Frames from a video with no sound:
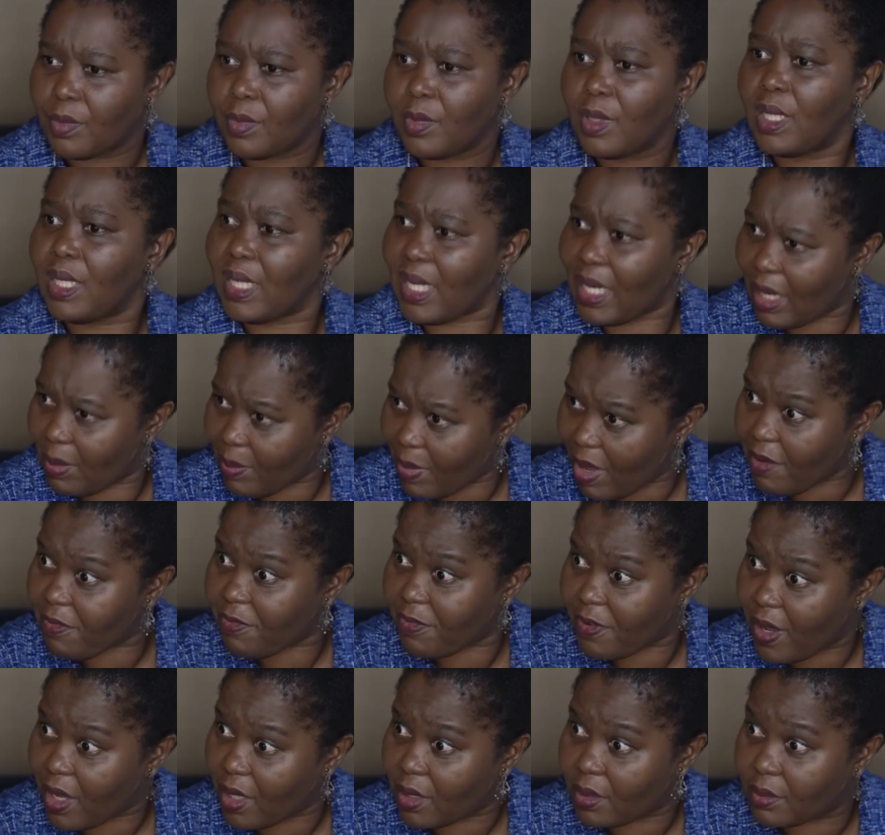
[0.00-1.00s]
Let them have
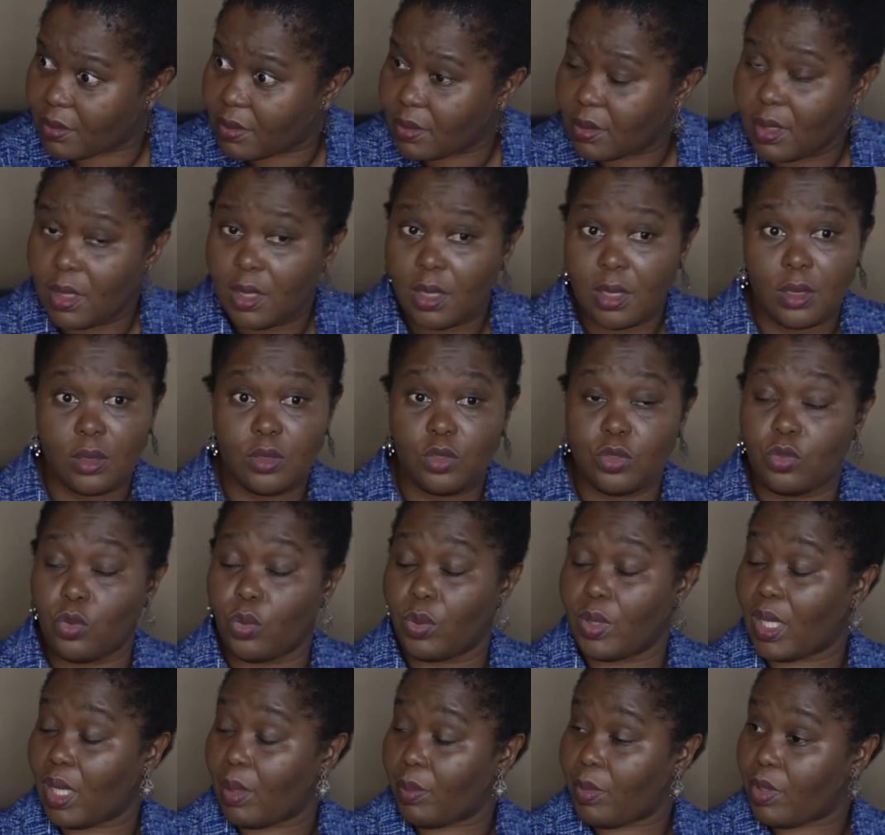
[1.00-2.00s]
fun. Don't
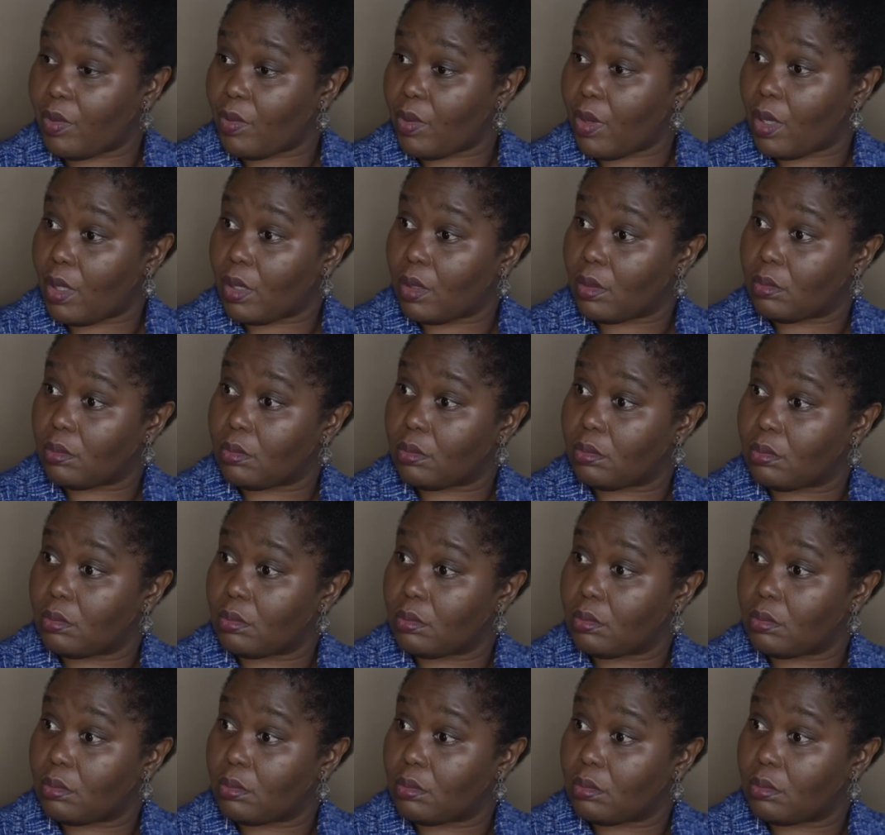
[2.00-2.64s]
get me wrong.